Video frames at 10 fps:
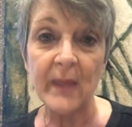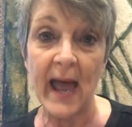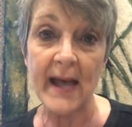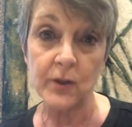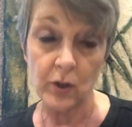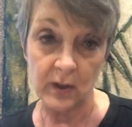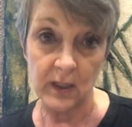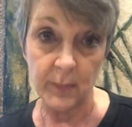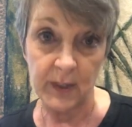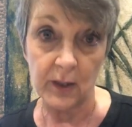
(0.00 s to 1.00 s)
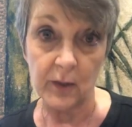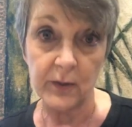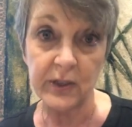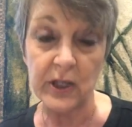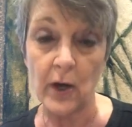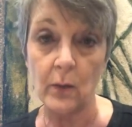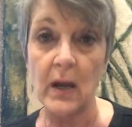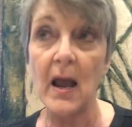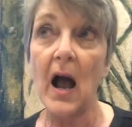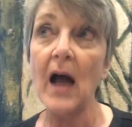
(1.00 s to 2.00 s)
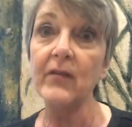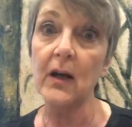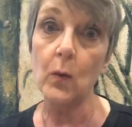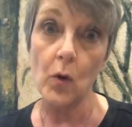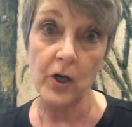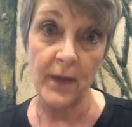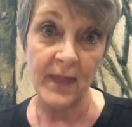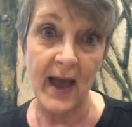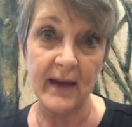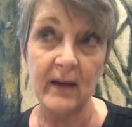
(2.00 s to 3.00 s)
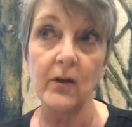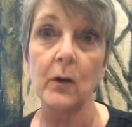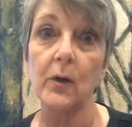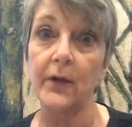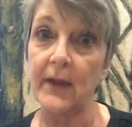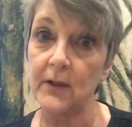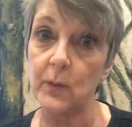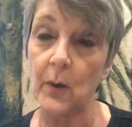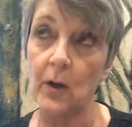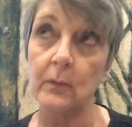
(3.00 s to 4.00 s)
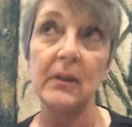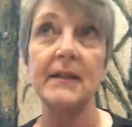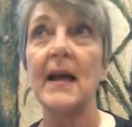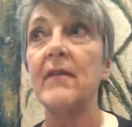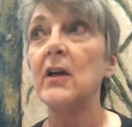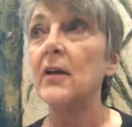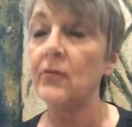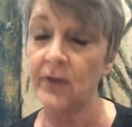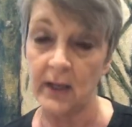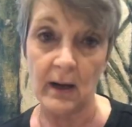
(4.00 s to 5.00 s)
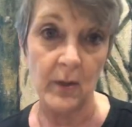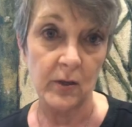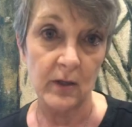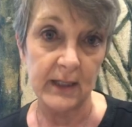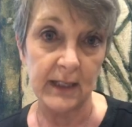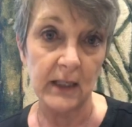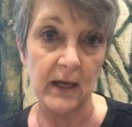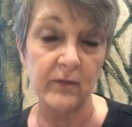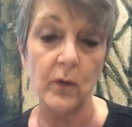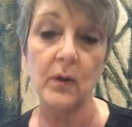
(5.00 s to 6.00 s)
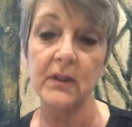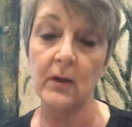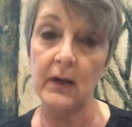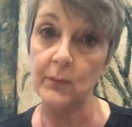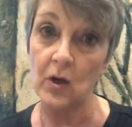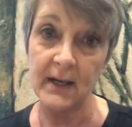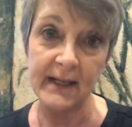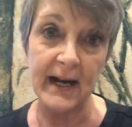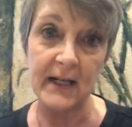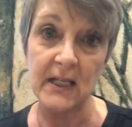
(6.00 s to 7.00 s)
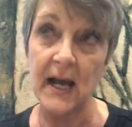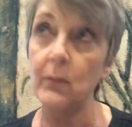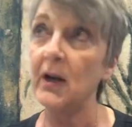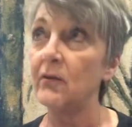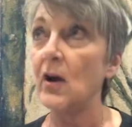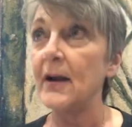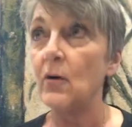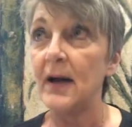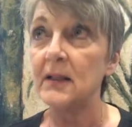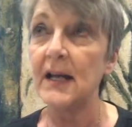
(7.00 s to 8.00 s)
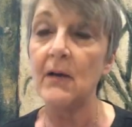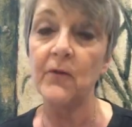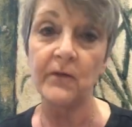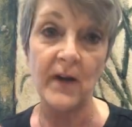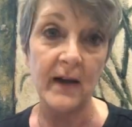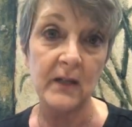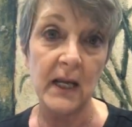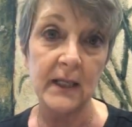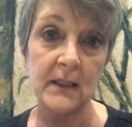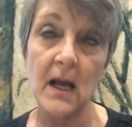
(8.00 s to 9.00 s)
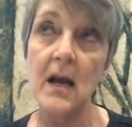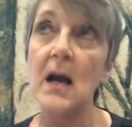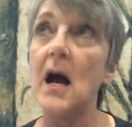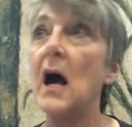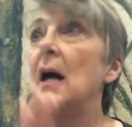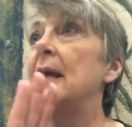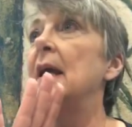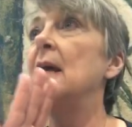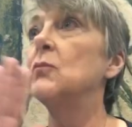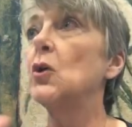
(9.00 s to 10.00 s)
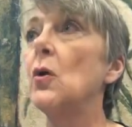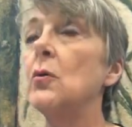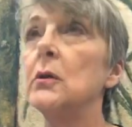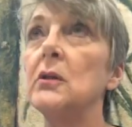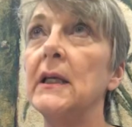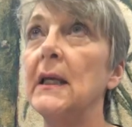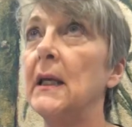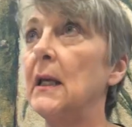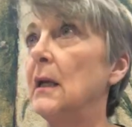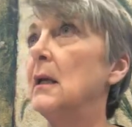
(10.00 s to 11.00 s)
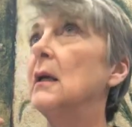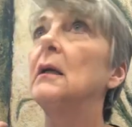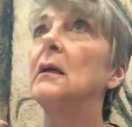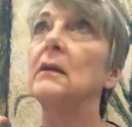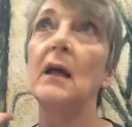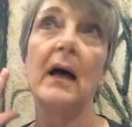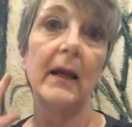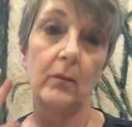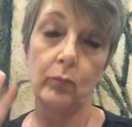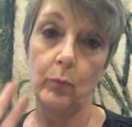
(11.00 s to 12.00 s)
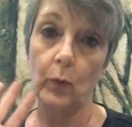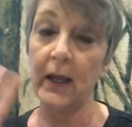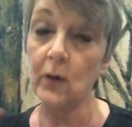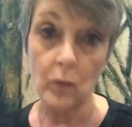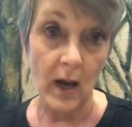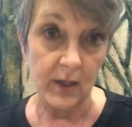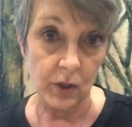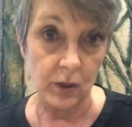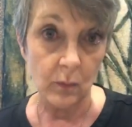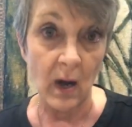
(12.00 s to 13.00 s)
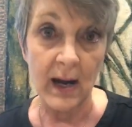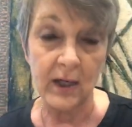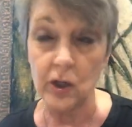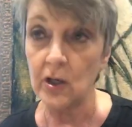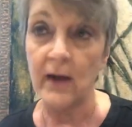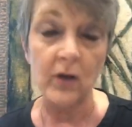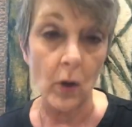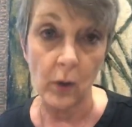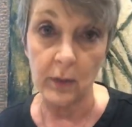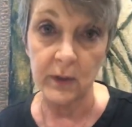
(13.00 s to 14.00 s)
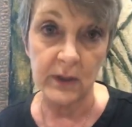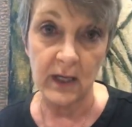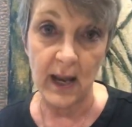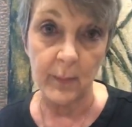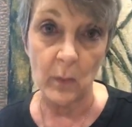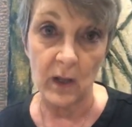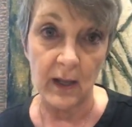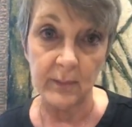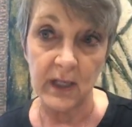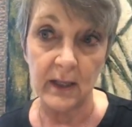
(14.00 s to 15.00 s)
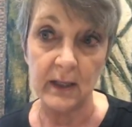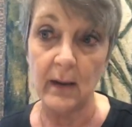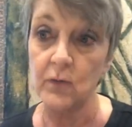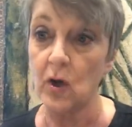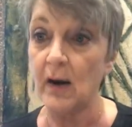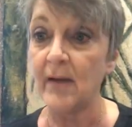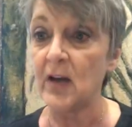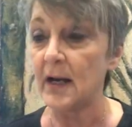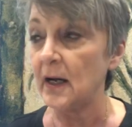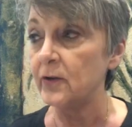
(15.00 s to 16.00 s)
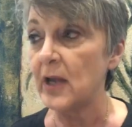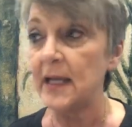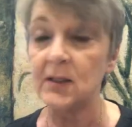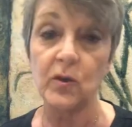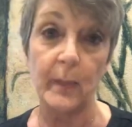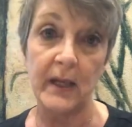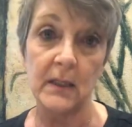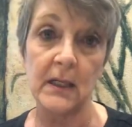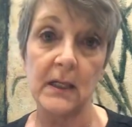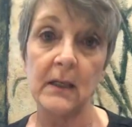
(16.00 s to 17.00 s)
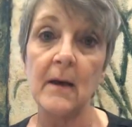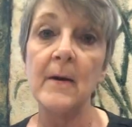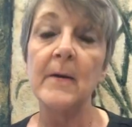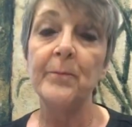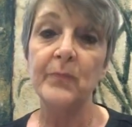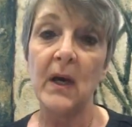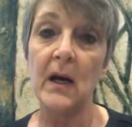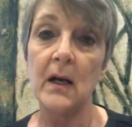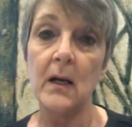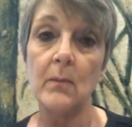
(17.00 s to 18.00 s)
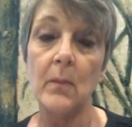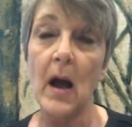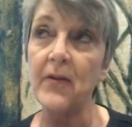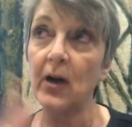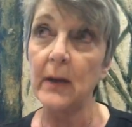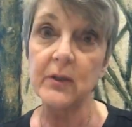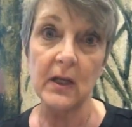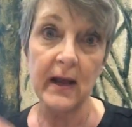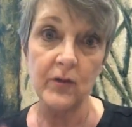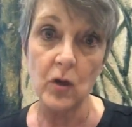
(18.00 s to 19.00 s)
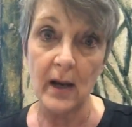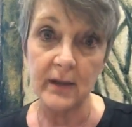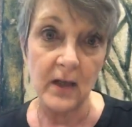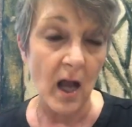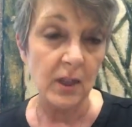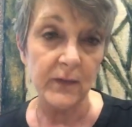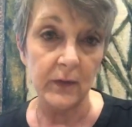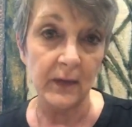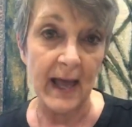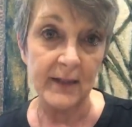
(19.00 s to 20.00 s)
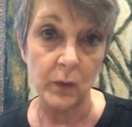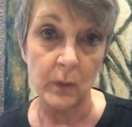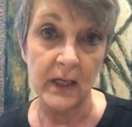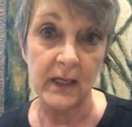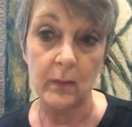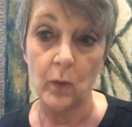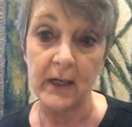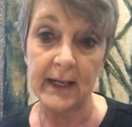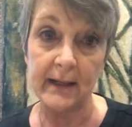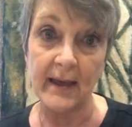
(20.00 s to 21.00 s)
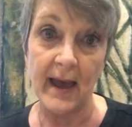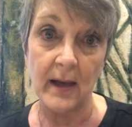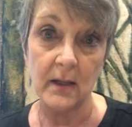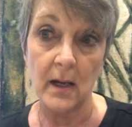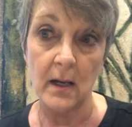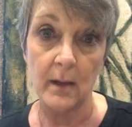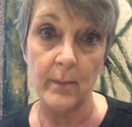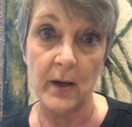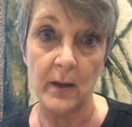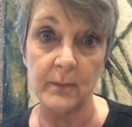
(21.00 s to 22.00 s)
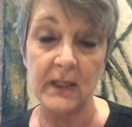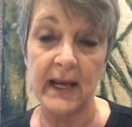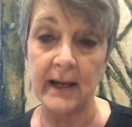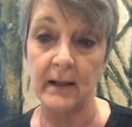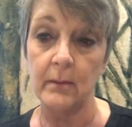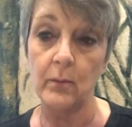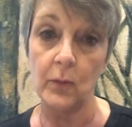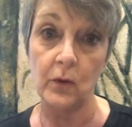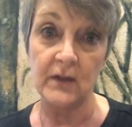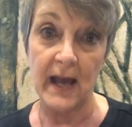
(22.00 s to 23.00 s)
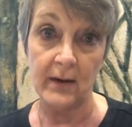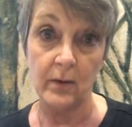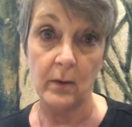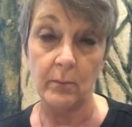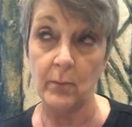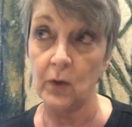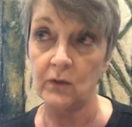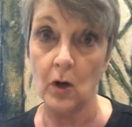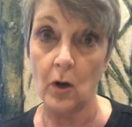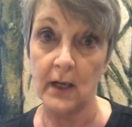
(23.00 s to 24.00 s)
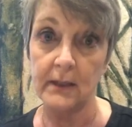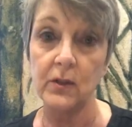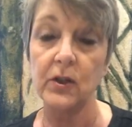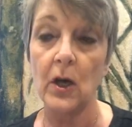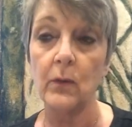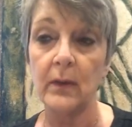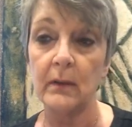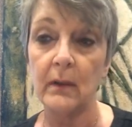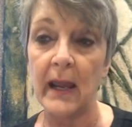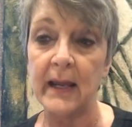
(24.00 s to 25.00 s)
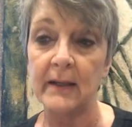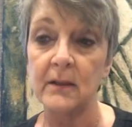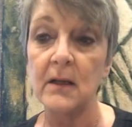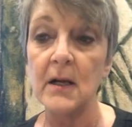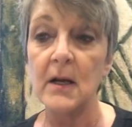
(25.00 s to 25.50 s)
as to the appeal. So I've got to work on that. I've got to work on that tomorrow. Plus I have another thing I'm under a deadline for. So I'm trying to get out of town. Whenever I go out of town for 5 days, I am totally like in a rush, right? Because you never know what's going to happen while I'm done. I've got other cases pending. I thought I was going to have a trial in Knoxville last week, and we're getting that bumped and moved on. So, and I'm